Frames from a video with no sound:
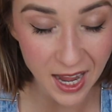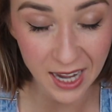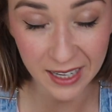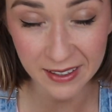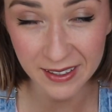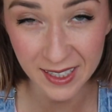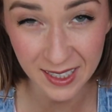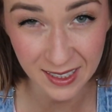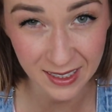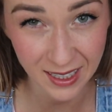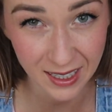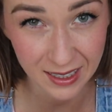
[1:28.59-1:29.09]
I
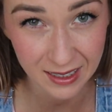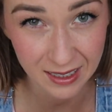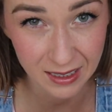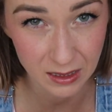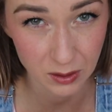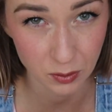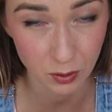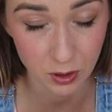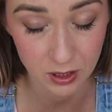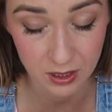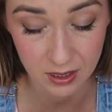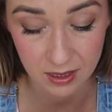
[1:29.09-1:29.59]
think that
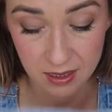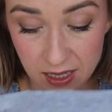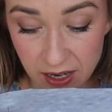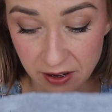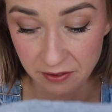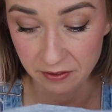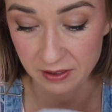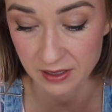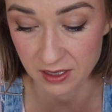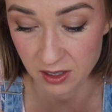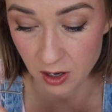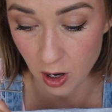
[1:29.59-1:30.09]
this was the
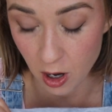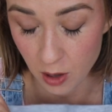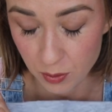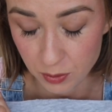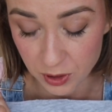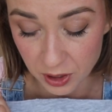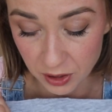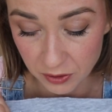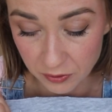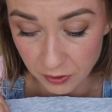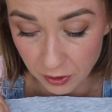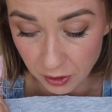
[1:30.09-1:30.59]
safest
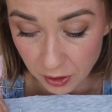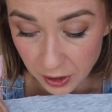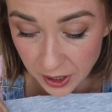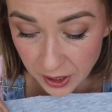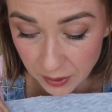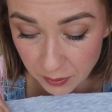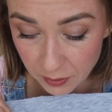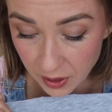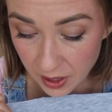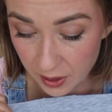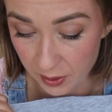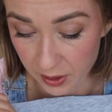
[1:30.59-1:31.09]
option for
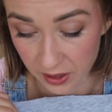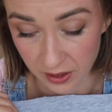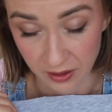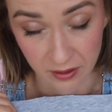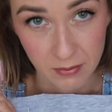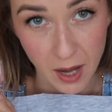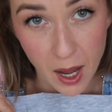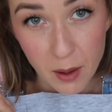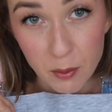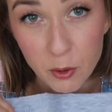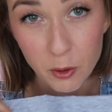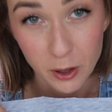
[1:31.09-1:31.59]
him.
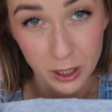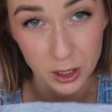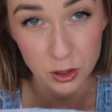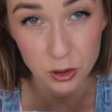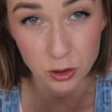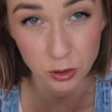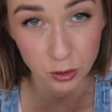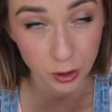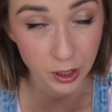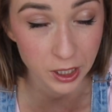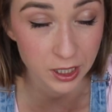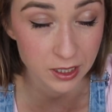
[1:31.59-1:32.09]
I'm quite
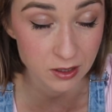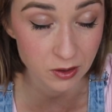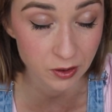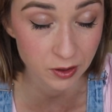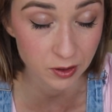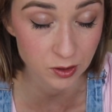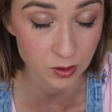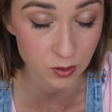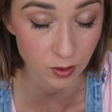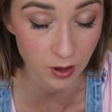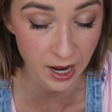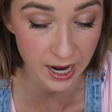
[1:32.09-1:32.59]
sure he's
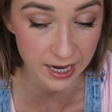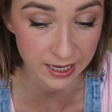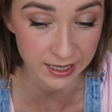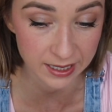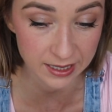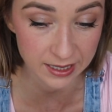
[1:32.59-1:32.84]
going to like